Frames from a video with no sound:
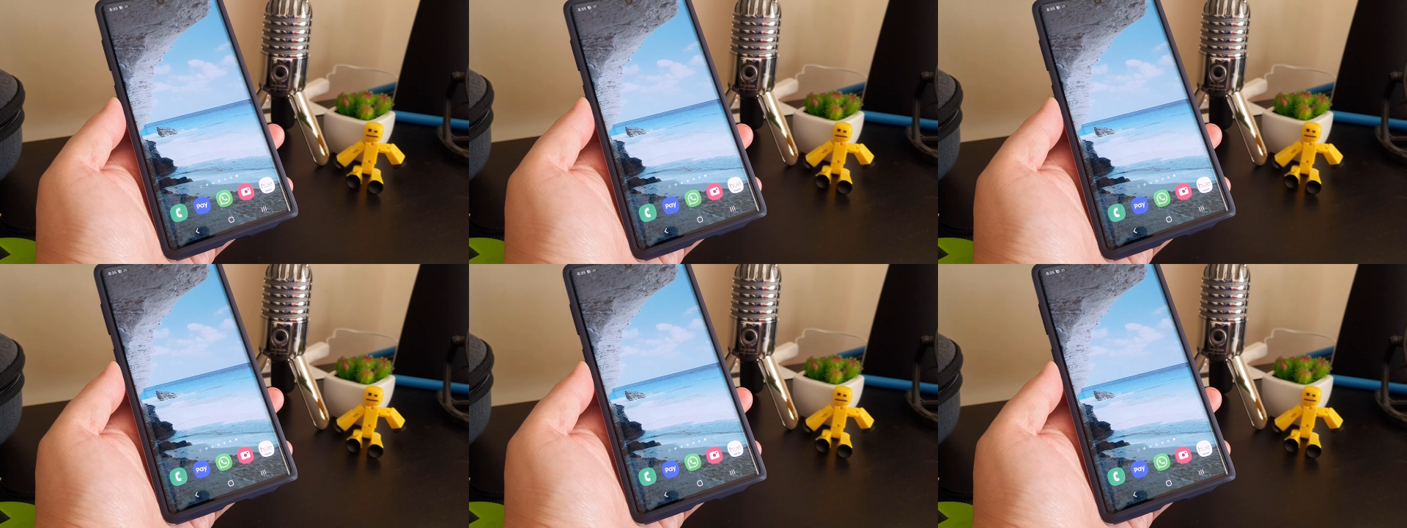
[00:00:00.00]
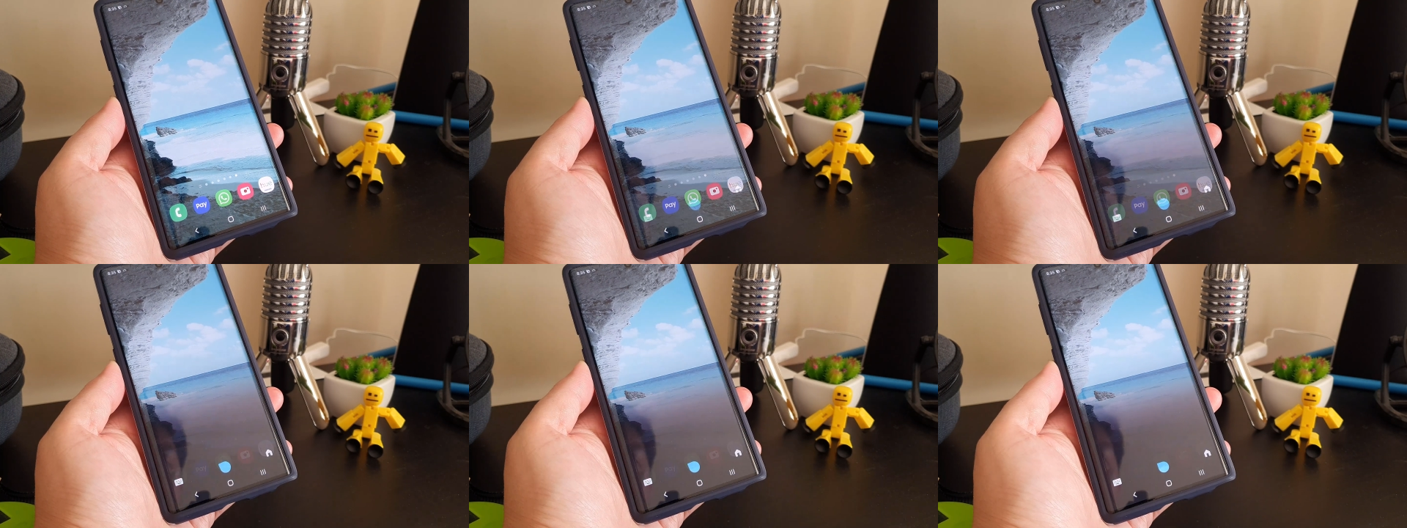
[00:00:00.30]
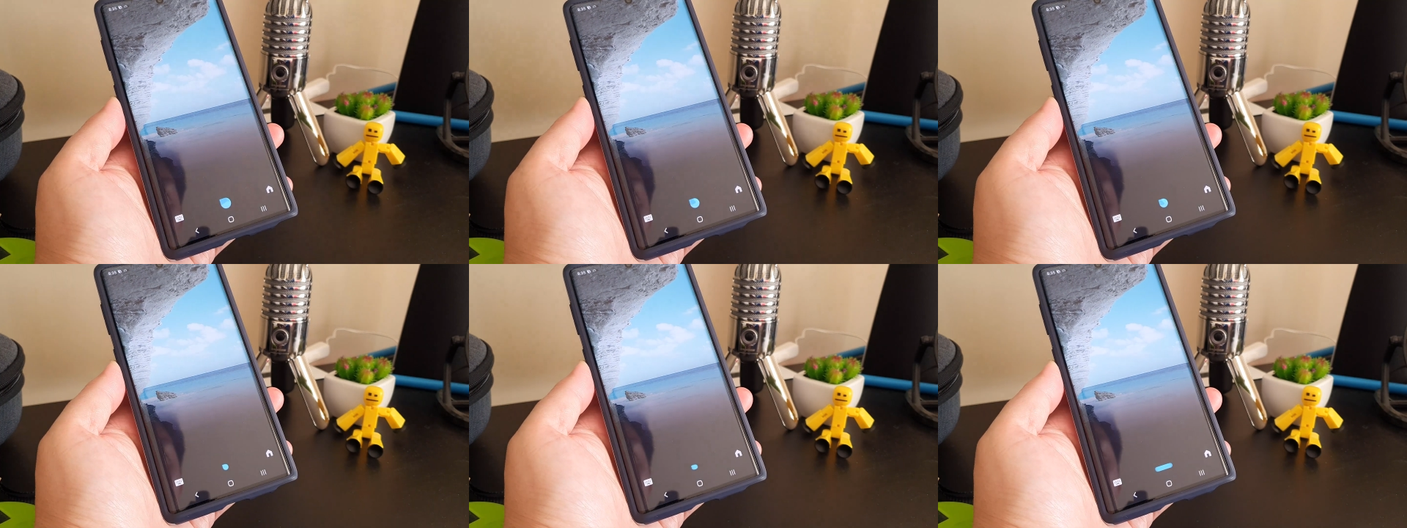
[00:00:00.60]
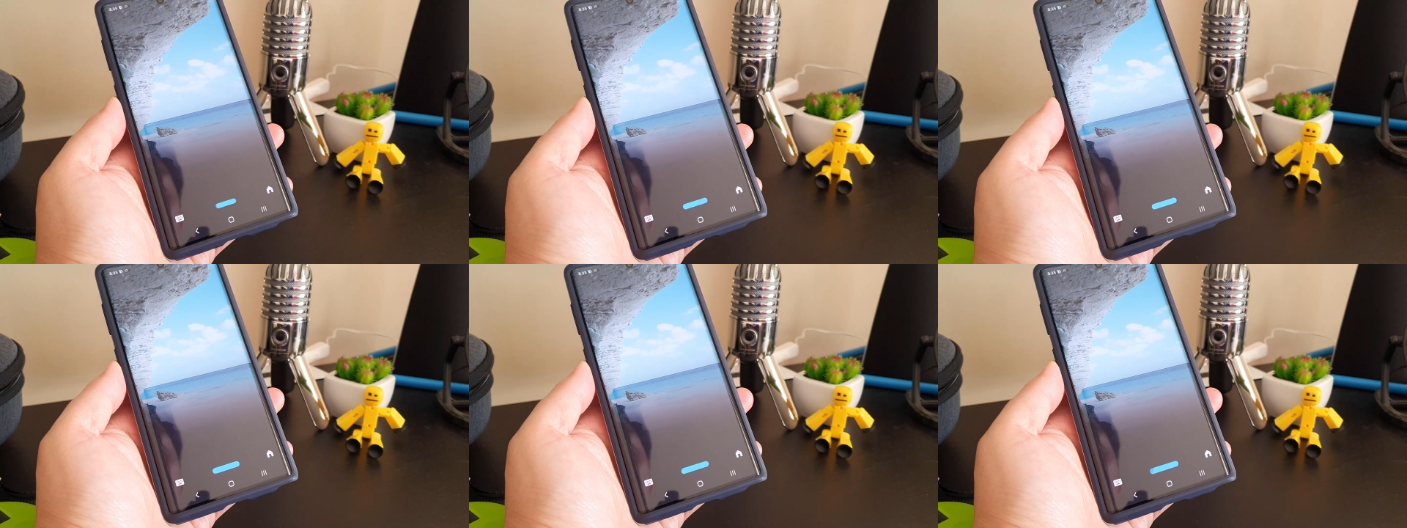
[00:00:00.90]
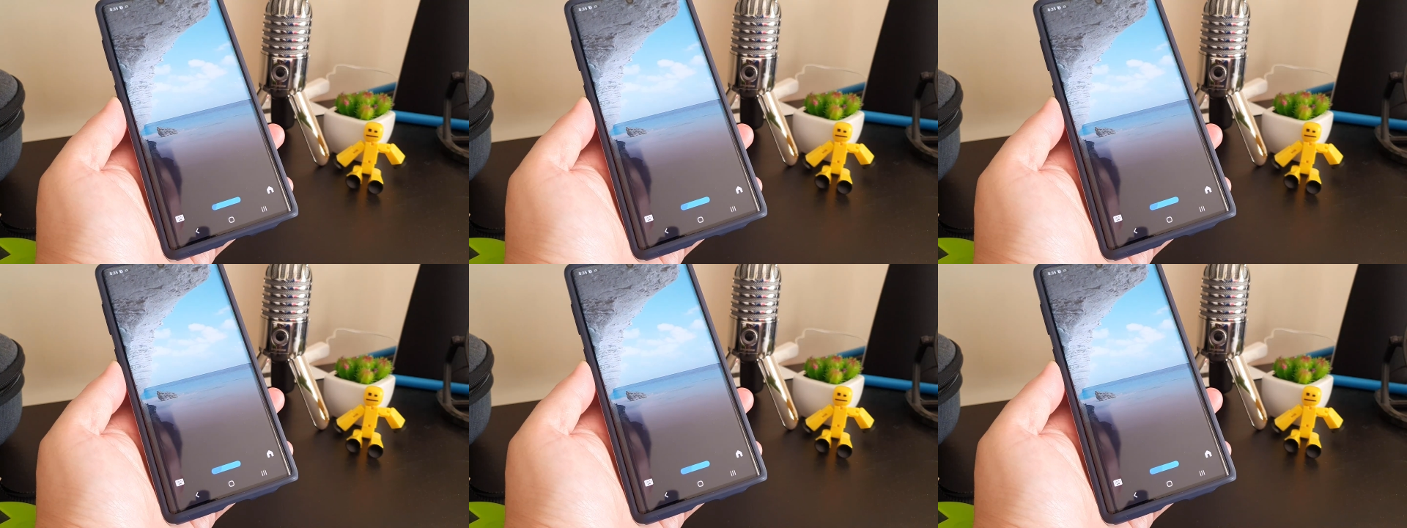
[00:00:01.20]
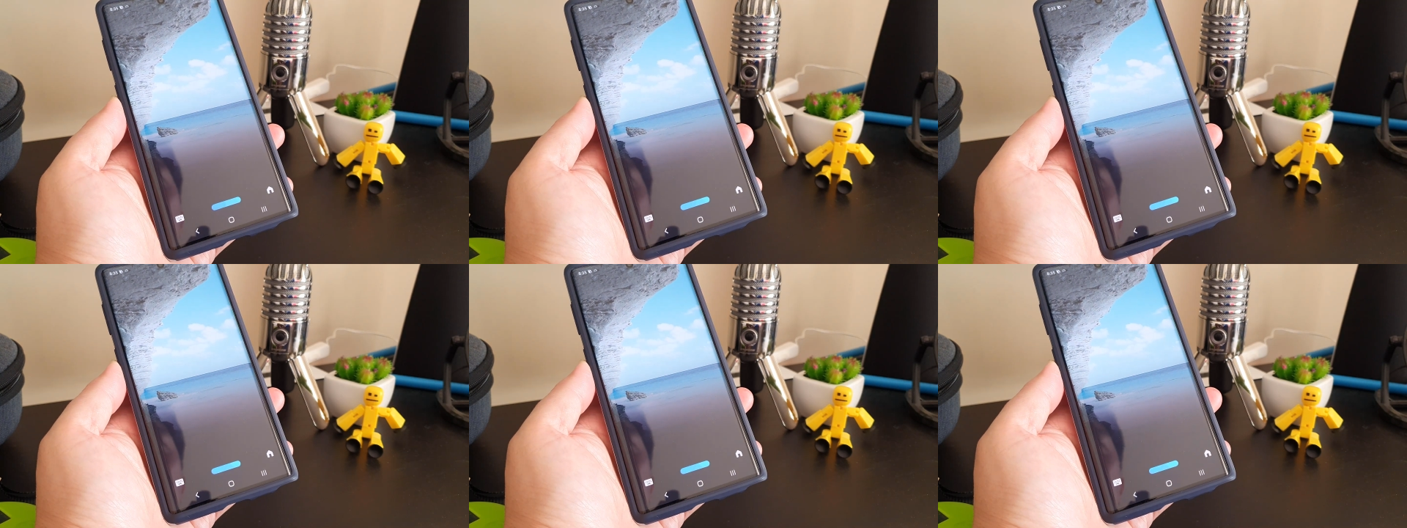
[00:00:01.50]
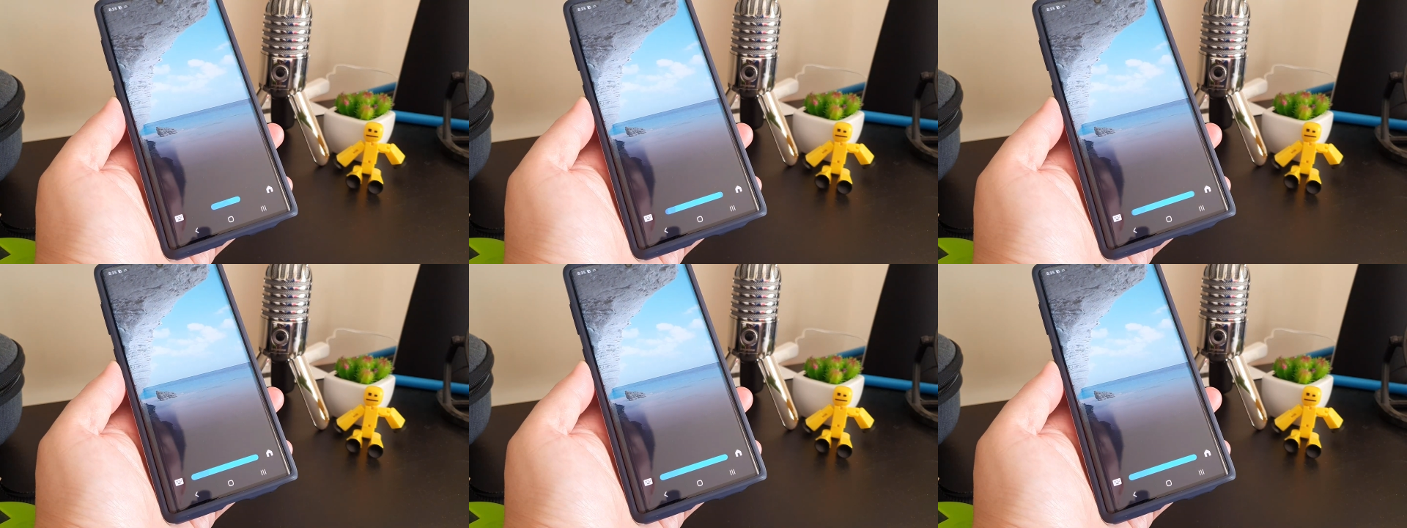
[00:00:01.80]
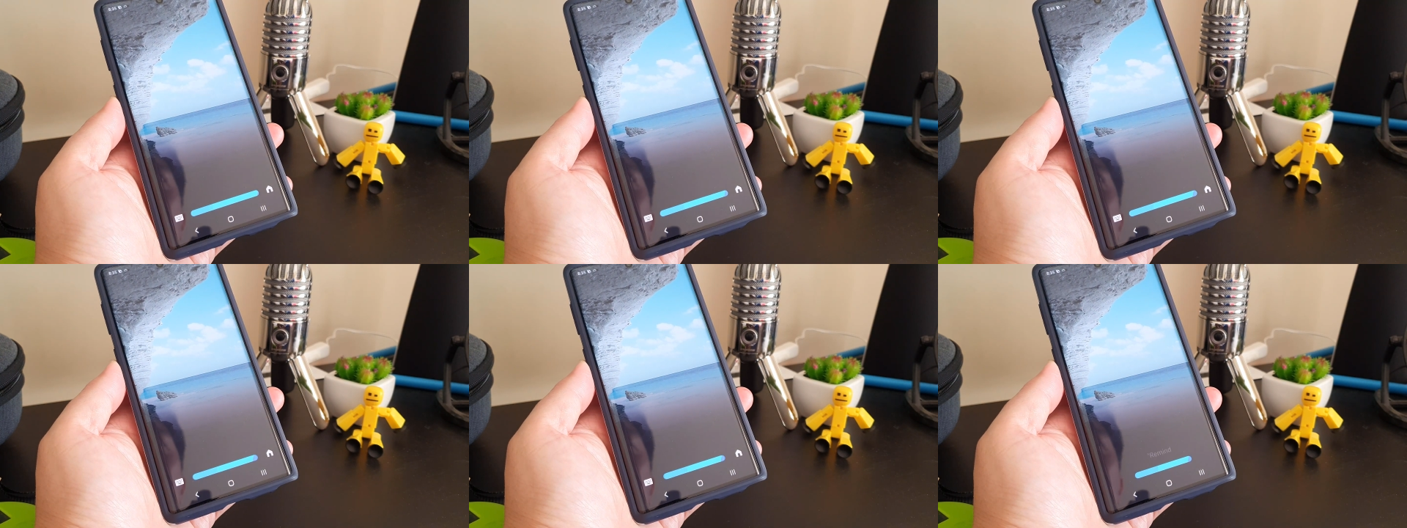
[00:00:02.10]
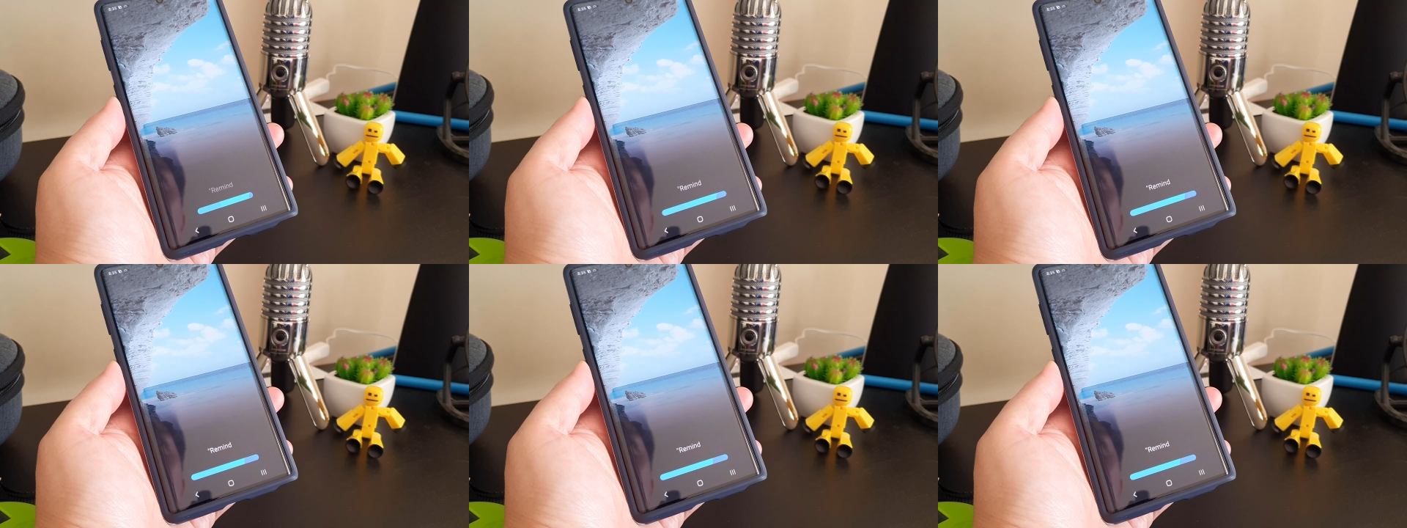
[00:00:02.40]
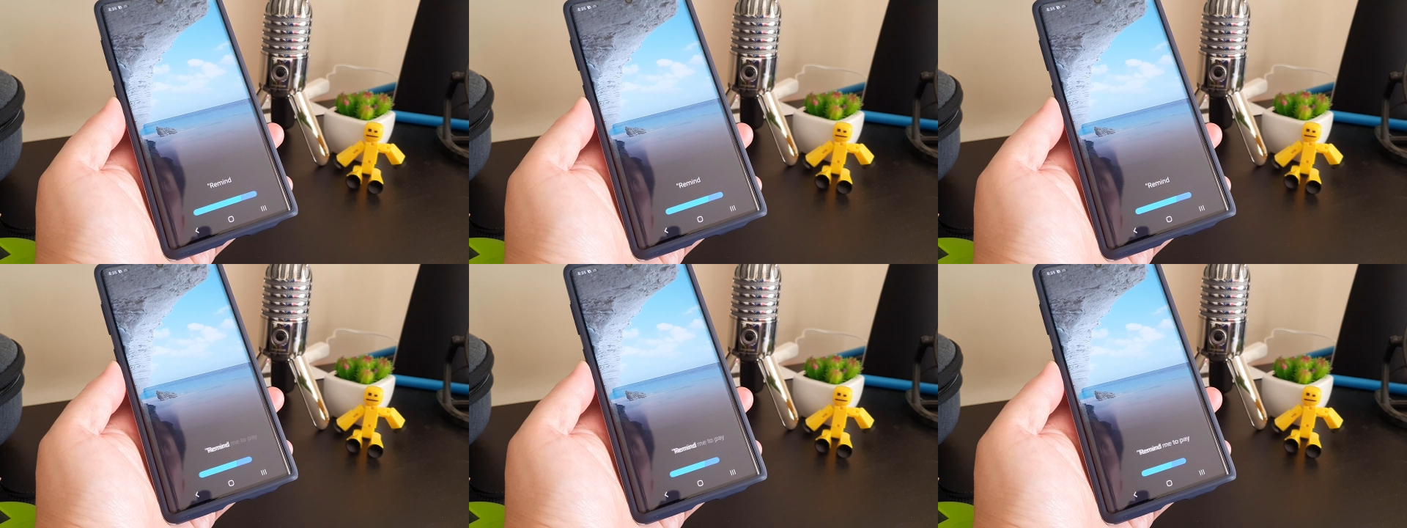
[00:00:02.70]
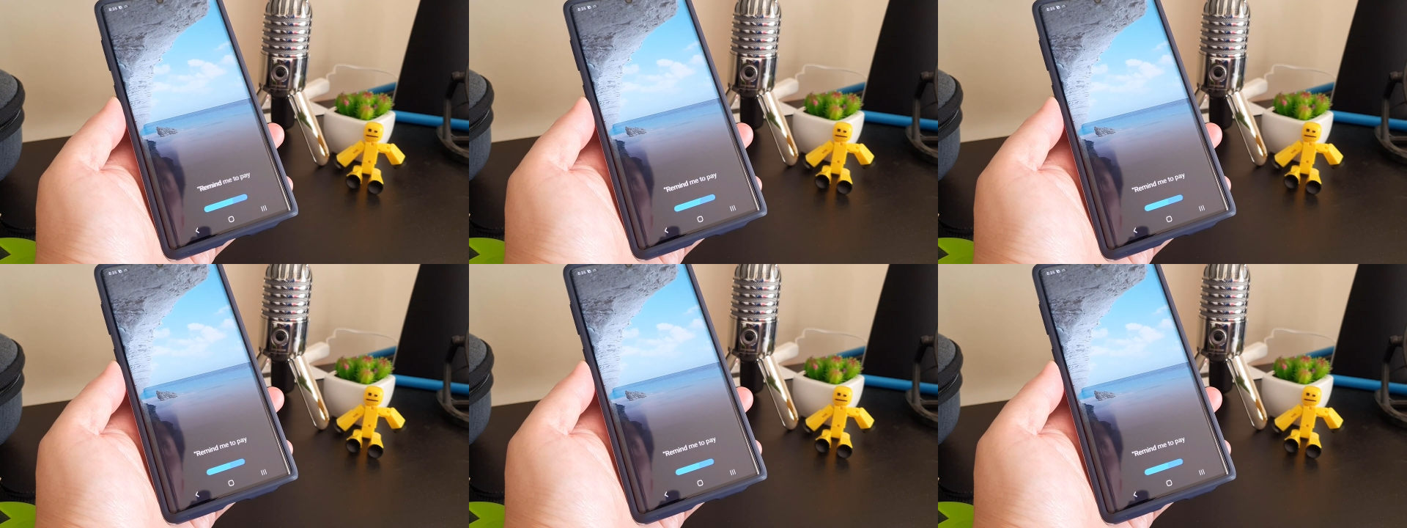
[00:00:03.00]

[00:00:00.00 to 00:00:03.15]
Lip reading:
No face is visible, so there are no lips to read.